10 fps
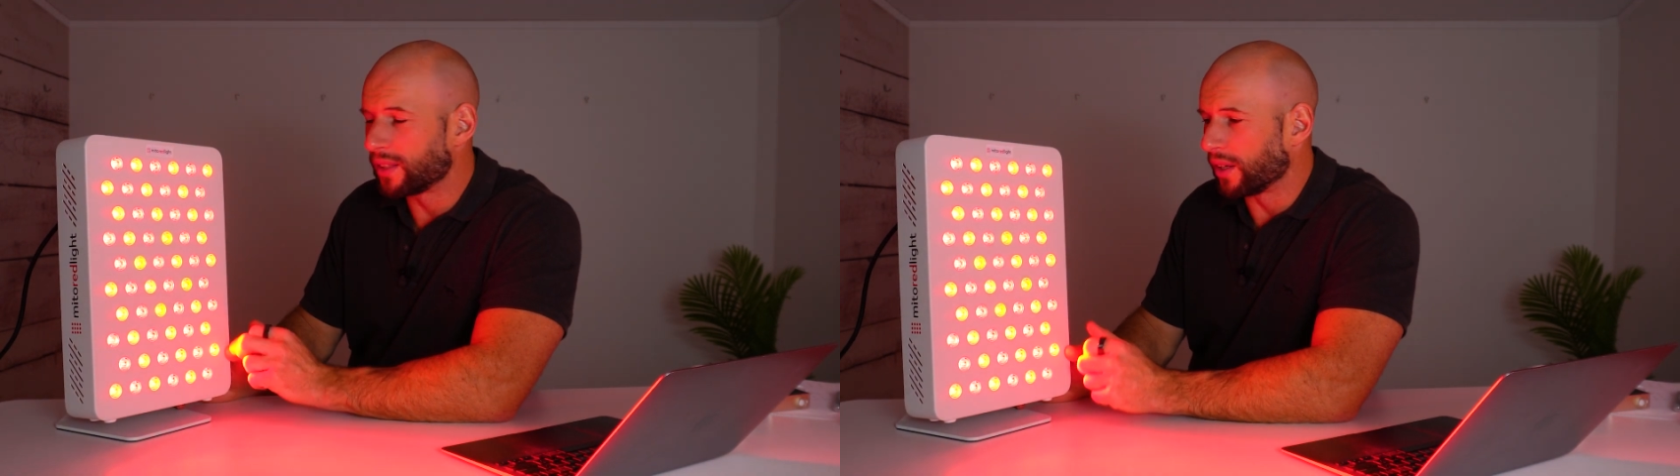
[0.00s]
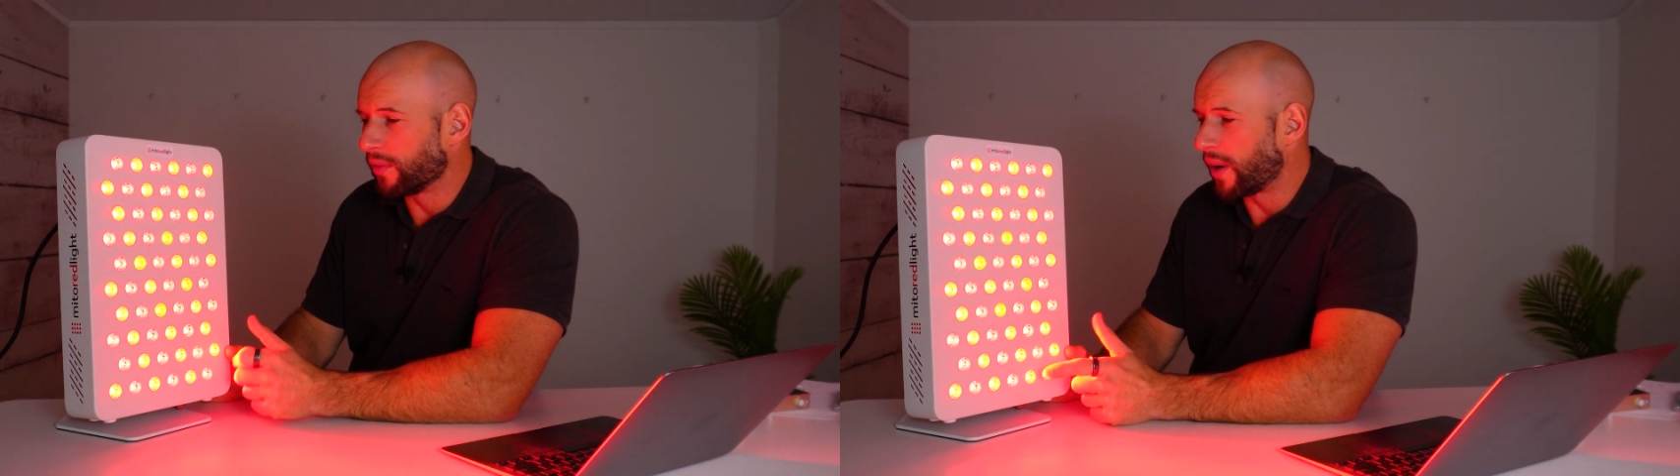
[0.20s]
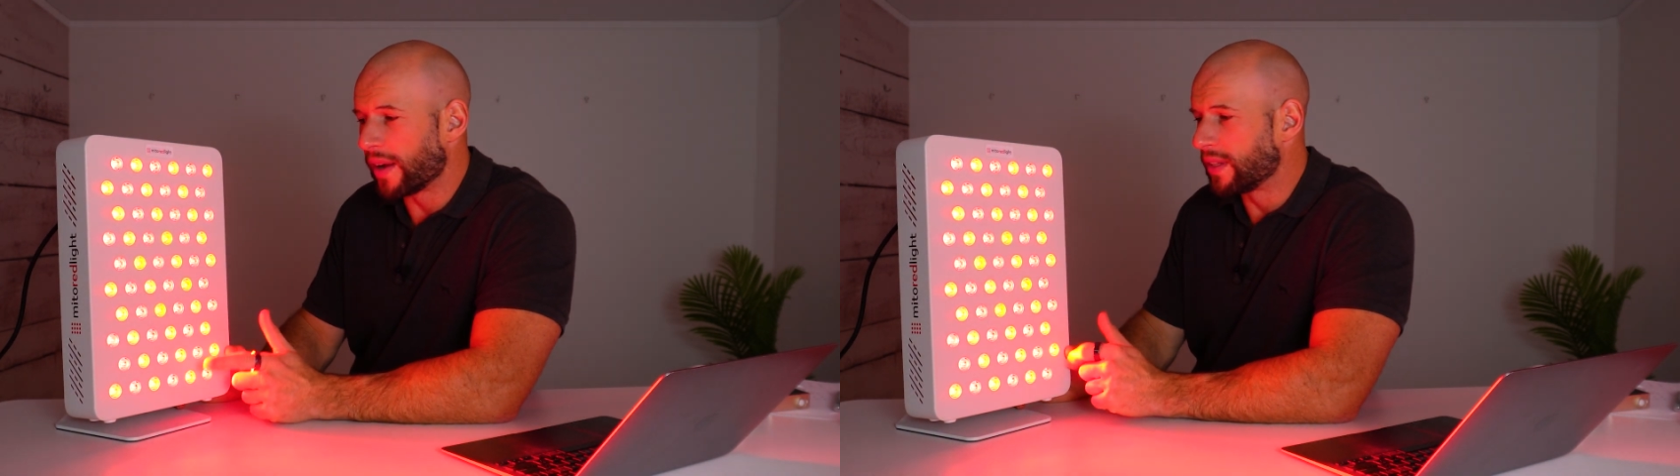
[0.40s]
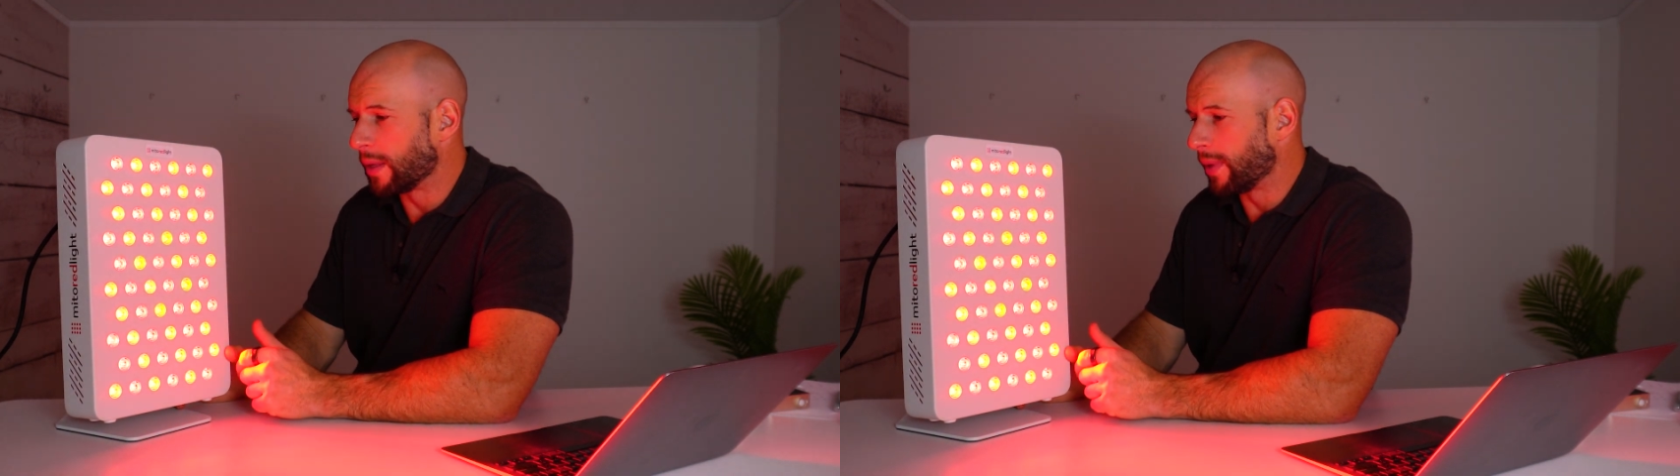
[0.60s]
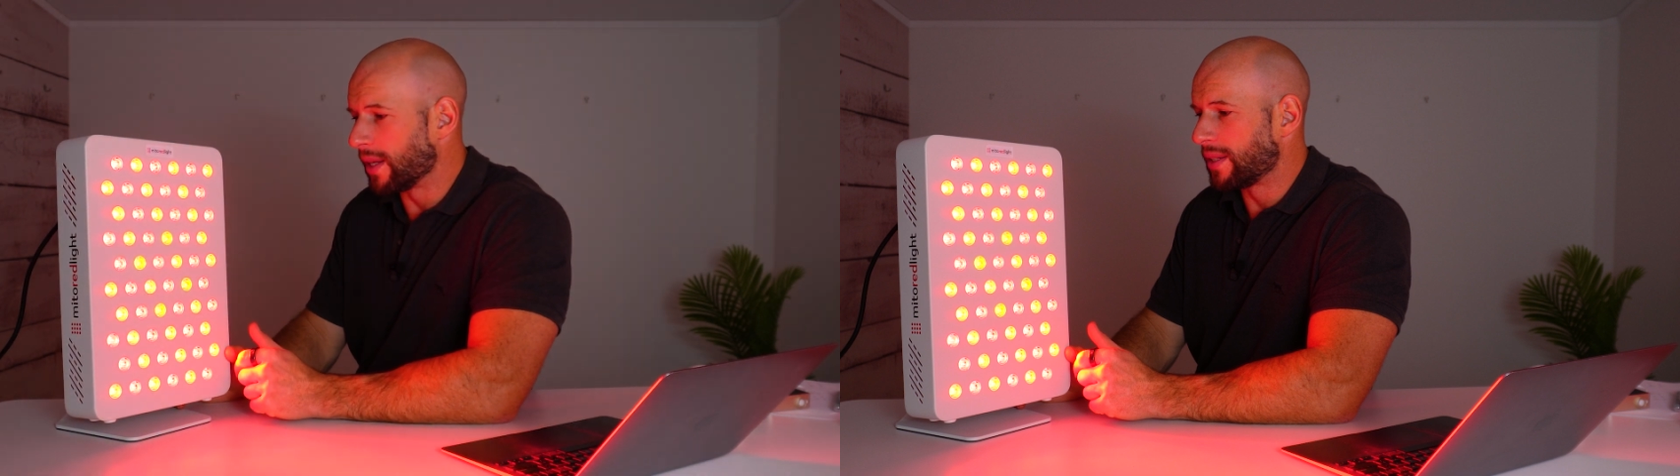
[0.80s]
You know, five,
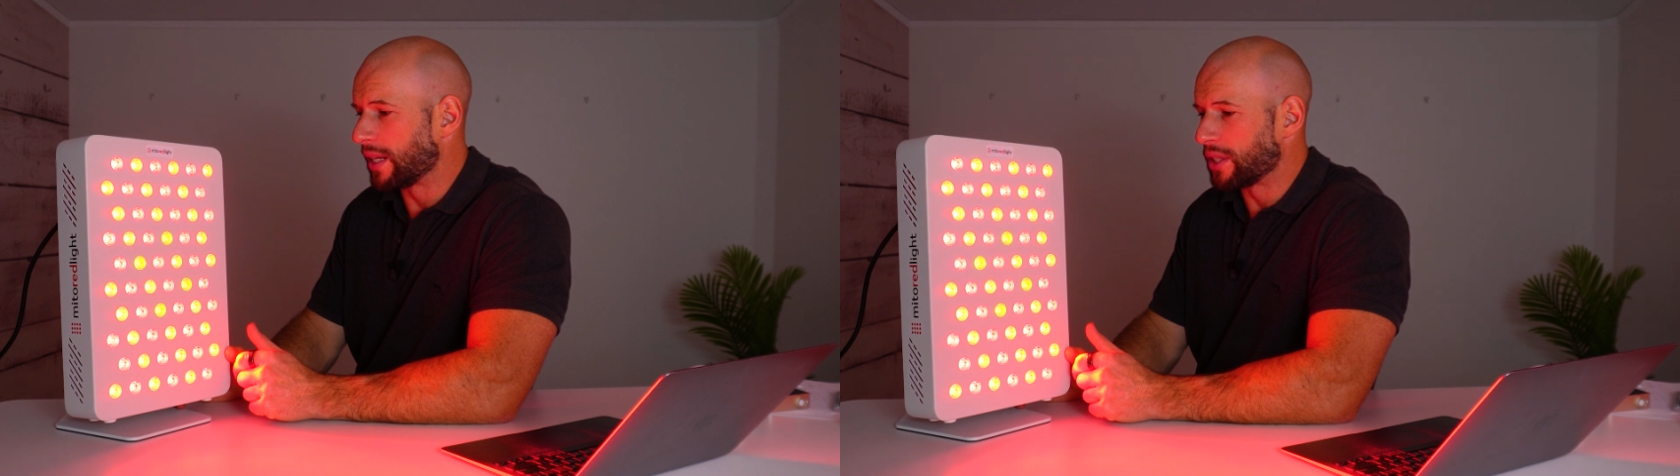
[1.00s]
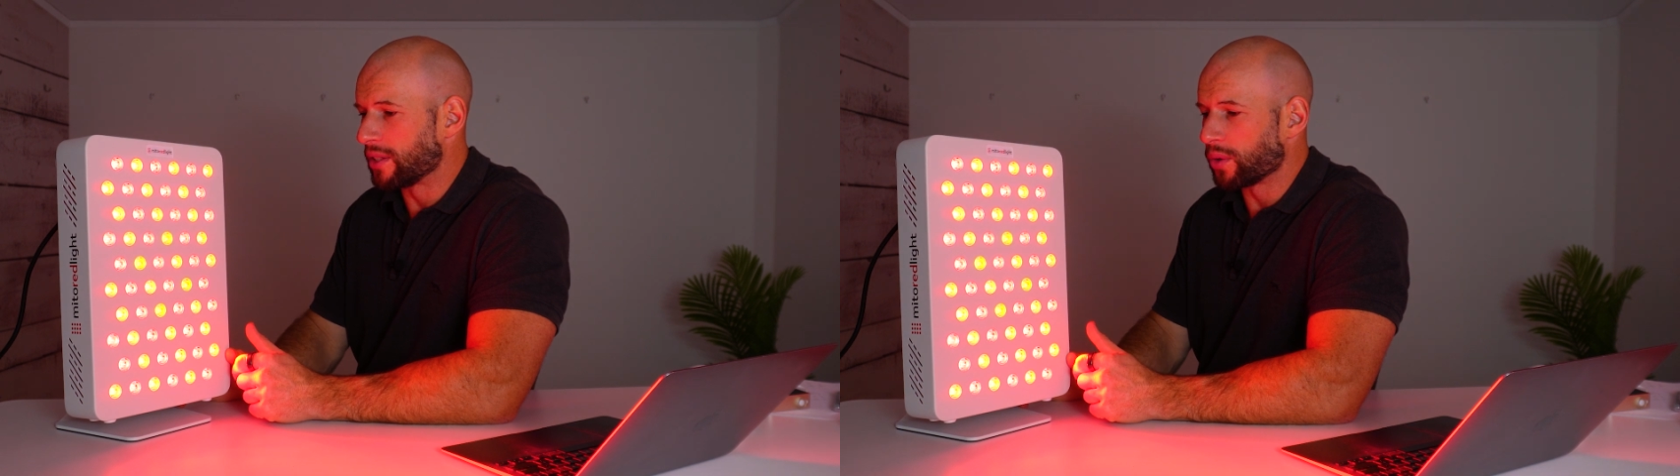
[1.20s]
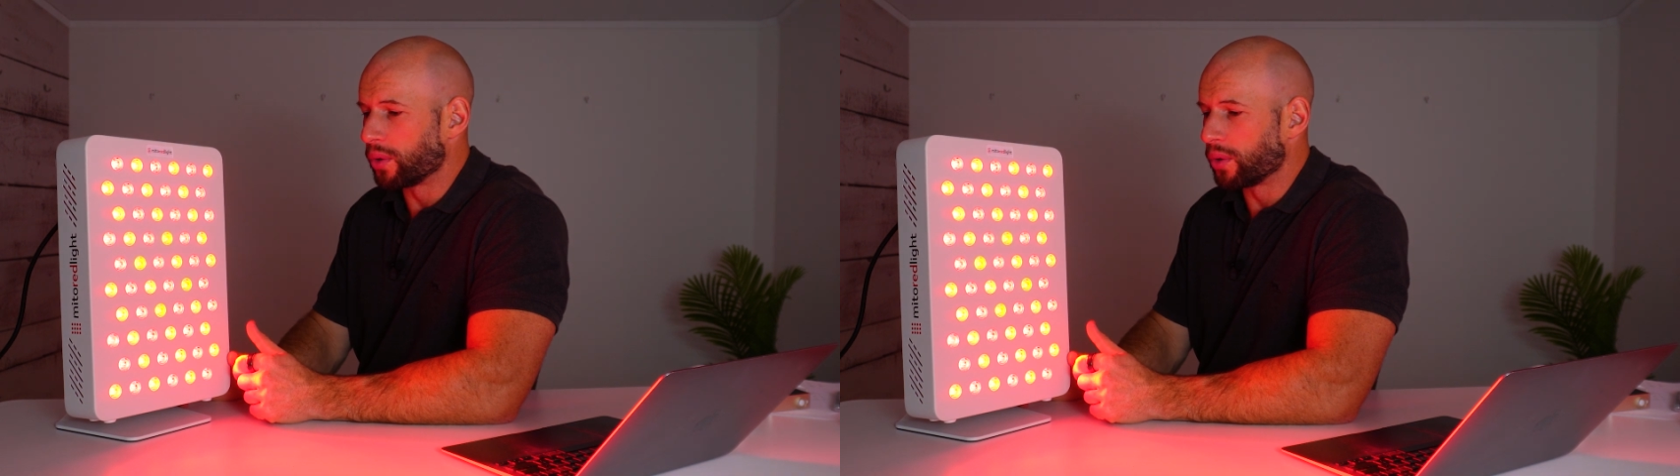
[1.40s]
10 minute sessions,